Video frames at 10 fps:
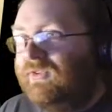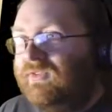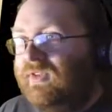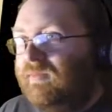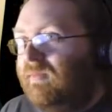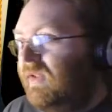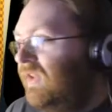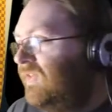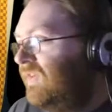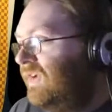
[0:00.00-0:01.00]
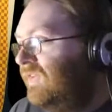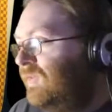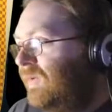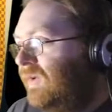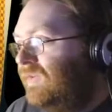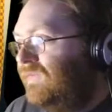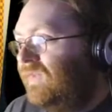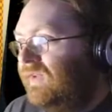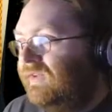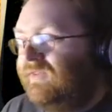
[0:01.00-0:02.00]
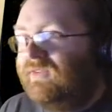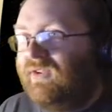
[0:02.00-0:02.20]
and demilitarised part of Finland.